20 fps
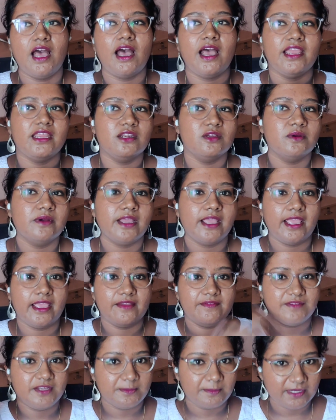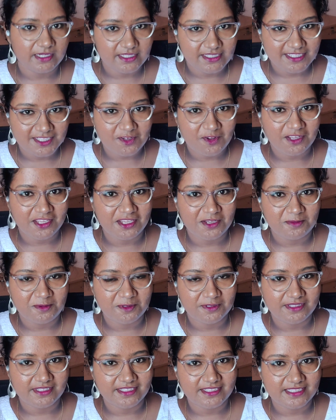I know everybody is talking
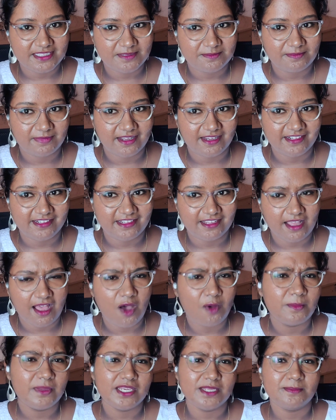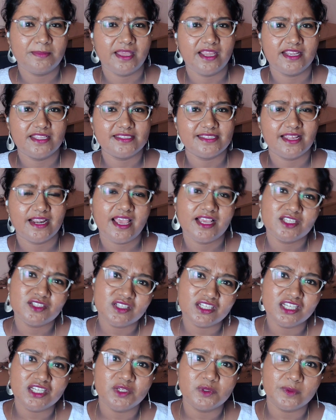about this, but how many parents are
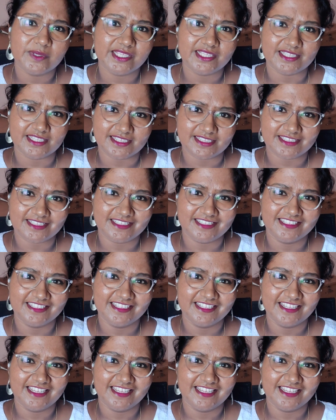actually doing this